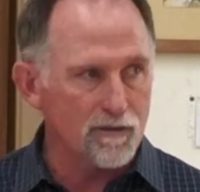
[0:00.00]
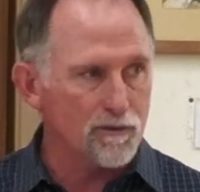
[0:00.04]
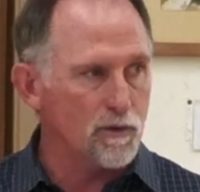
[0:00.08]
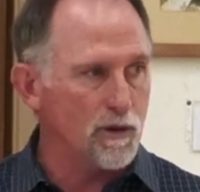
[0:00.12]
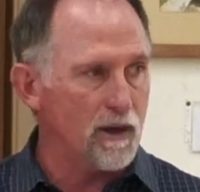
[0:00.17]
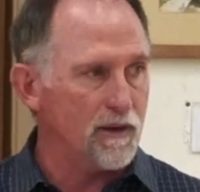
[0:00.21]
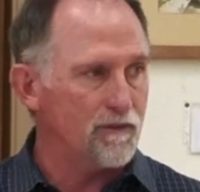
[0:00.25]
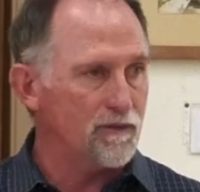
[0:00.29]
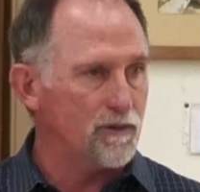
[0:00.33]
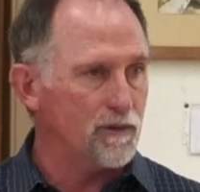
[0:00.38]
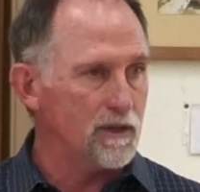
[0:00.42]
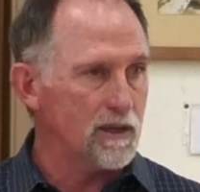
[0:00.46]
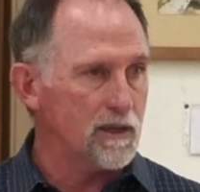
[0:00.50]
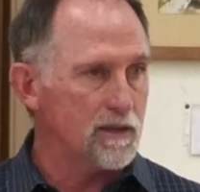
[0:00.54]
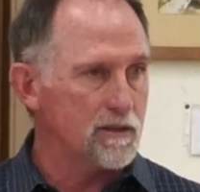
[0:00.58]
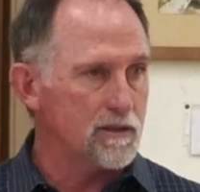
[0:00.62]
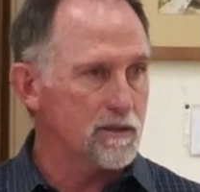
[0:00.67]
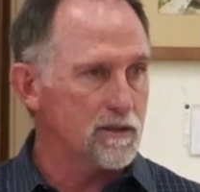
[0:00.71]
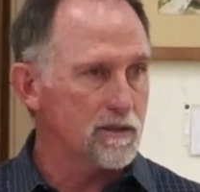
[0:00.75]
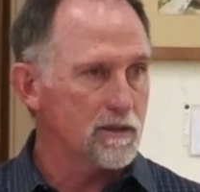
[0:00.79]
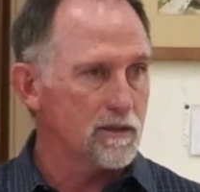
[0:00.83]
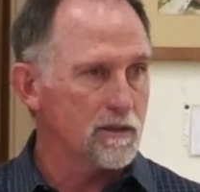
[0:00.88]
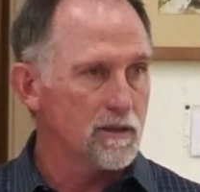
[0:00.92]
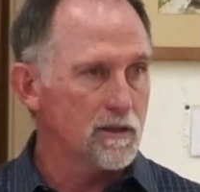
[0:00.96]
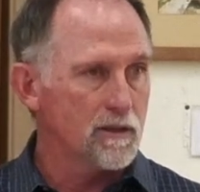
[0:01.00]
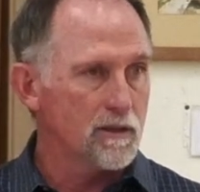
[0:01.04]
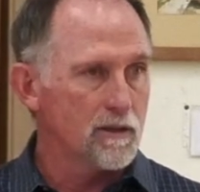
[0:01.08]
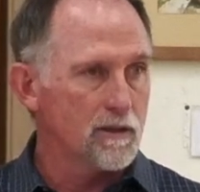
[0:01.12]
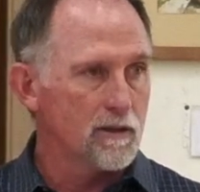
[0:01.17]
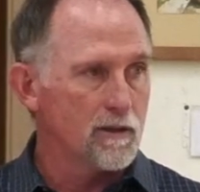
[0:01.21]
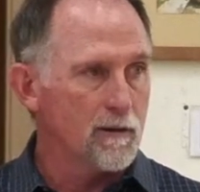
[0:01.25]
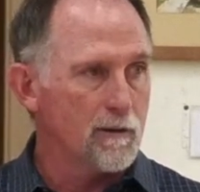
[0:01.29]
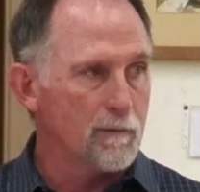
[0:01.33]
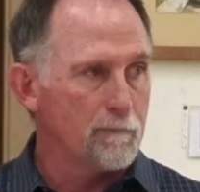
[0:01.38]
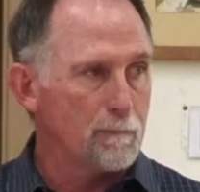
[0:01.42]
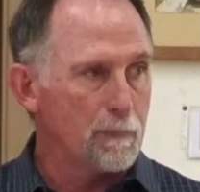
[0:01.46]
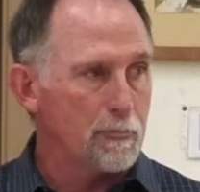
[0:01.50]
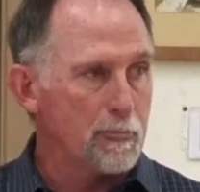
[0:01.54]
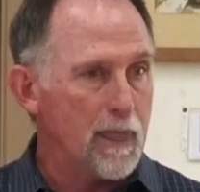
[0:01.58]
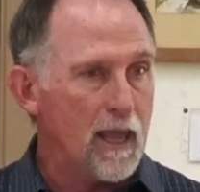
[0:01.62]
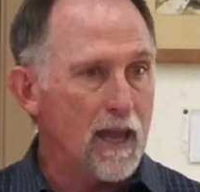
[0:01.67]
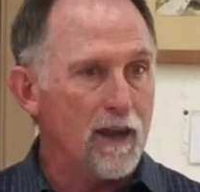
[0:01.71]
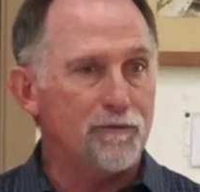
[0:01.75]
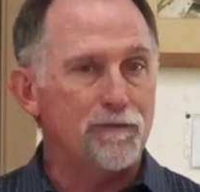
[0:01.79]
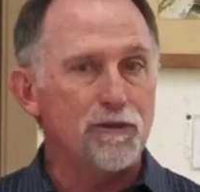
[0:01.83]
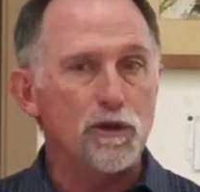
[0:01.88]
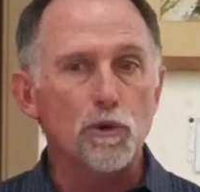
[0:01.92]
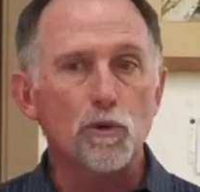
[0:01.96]
of gratefulness.
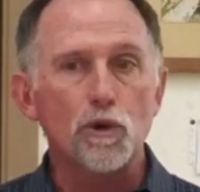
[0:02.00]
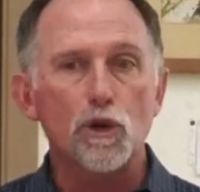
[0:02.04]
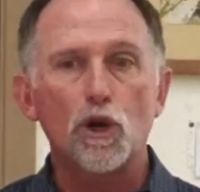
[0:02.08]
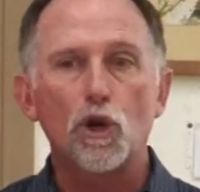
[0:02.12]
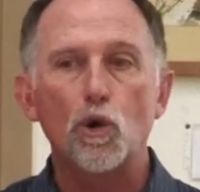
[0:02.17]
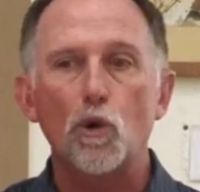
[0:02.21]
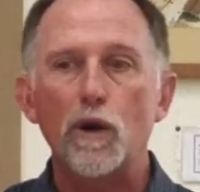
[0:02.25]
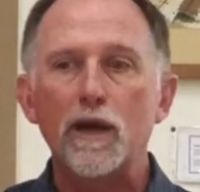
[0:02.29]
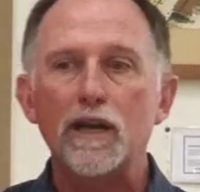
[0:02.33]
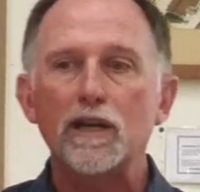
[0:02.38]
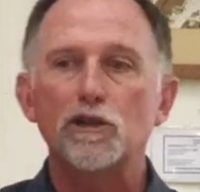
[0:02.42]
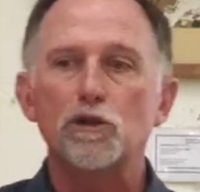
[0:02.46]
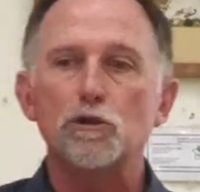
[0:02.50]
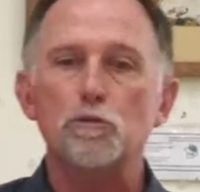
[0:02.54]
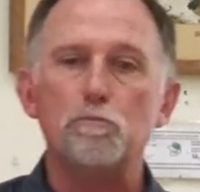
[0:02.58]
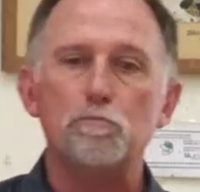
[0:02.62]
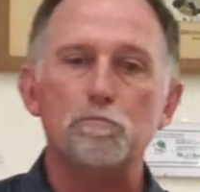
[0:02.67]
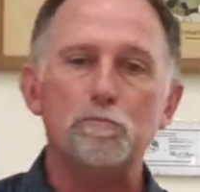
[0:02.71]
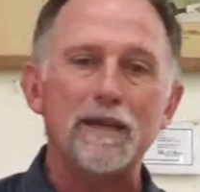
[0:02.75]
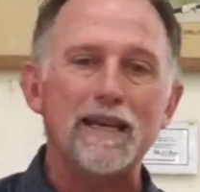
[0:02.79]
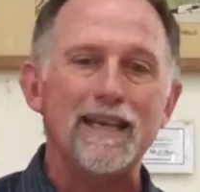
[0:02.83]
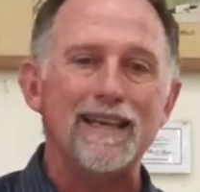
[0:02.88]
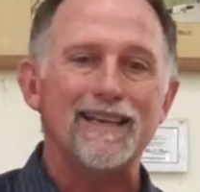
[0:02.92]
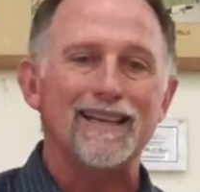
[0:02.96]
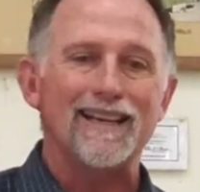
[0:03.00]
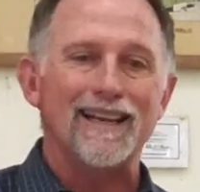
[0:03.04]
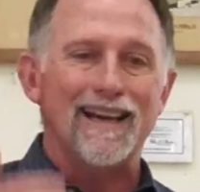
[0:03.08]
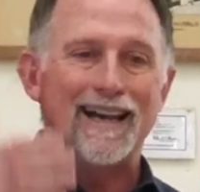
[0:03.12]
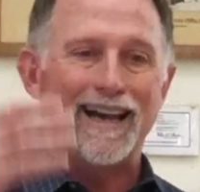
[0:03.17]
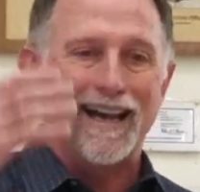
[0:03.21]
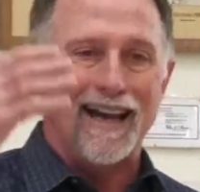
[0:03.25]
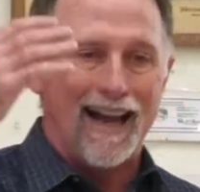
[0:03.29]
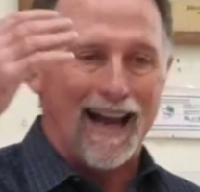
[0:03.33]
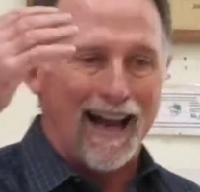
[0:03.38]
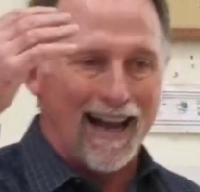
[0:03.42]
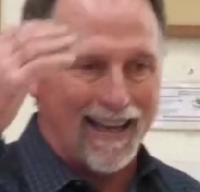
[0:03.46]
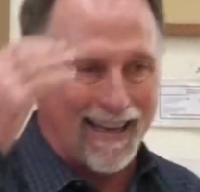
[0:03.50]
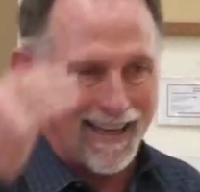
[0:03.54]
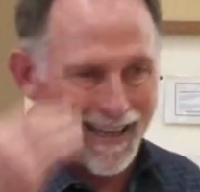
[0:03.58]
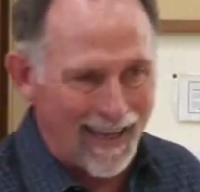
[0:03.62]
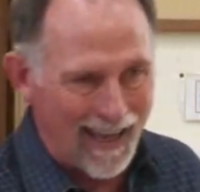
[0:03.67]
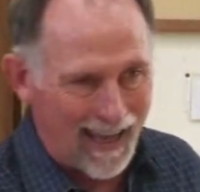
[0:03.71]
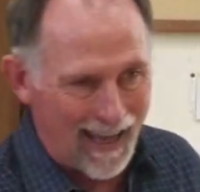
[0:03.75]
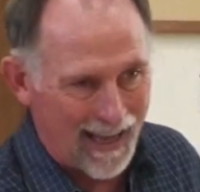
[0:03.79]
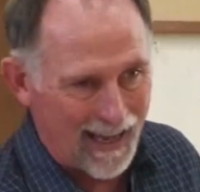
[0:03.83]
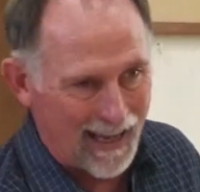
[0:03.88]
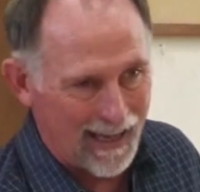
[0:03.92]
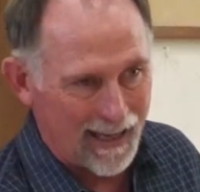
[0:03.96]
If you are going to meet a
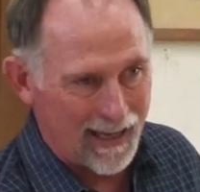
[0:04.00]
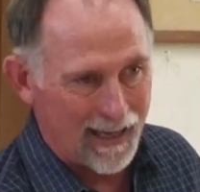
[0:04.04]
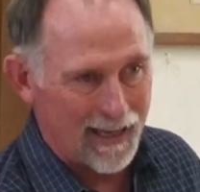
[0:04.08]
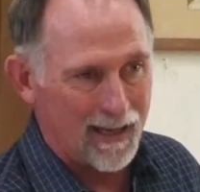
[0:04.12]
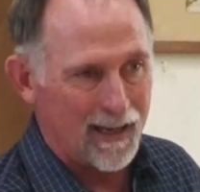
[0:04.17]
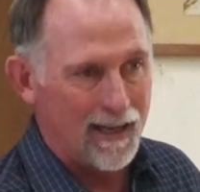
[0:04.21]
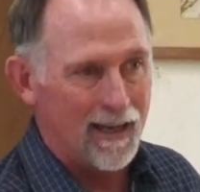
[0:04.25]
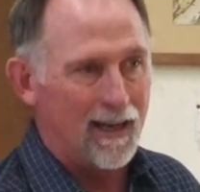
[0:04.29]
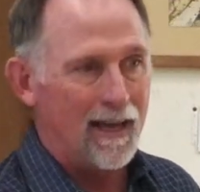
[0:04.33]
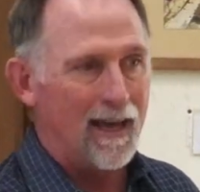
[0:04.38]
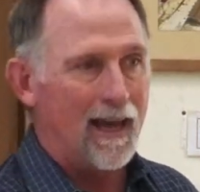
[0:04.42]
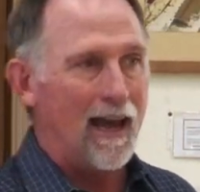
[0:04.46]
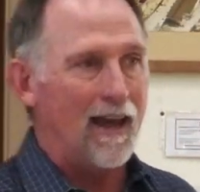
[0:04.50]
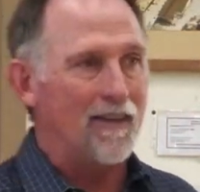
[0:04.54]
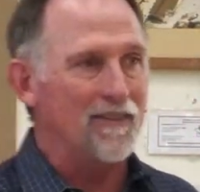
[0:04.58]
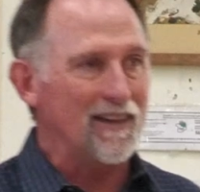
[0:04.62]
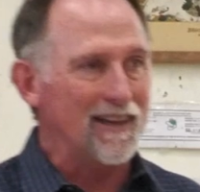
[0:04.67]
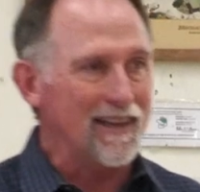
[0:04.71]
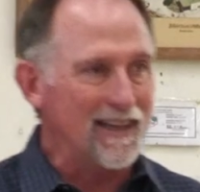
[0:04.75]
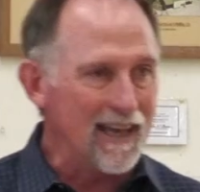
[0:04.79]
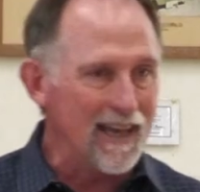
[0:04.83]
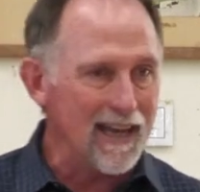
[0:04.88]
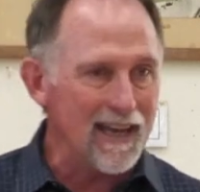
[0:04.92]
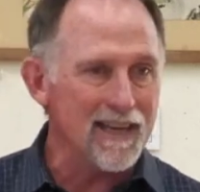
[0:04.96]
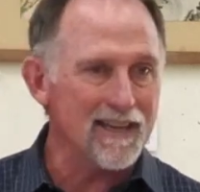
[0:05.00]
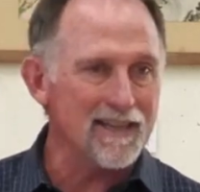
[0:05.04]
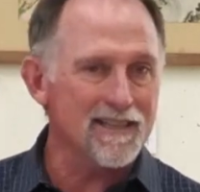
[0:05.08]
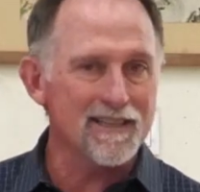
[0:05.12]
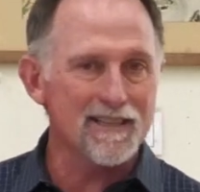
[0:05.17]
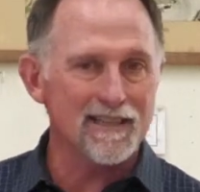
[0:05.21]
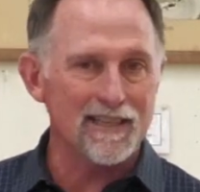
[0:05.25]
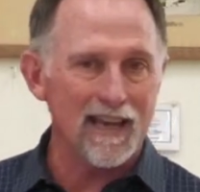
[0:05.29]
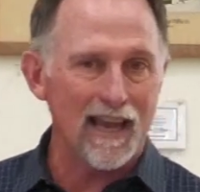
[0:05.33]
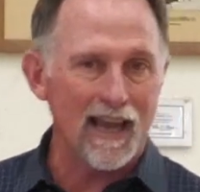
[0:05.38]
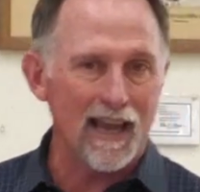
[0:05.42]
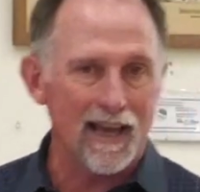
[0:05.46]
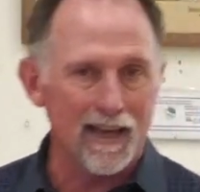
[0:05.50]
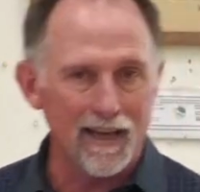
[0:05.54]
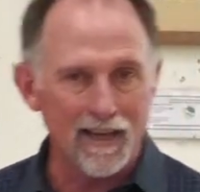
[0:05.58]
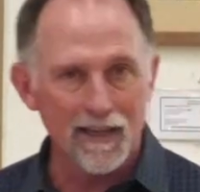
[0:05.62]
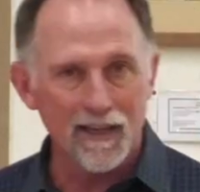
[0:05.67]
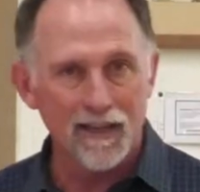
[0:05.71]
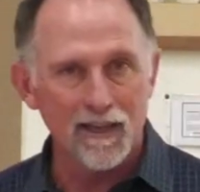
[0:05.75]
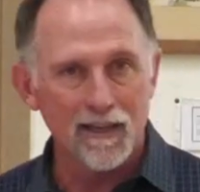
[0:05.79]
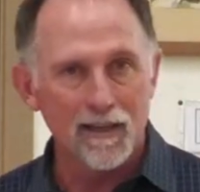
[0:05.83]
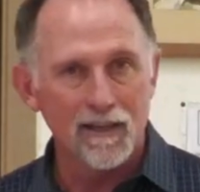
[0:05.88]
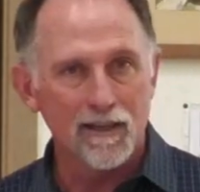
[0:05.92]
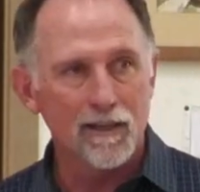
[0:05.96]
king, and the king said,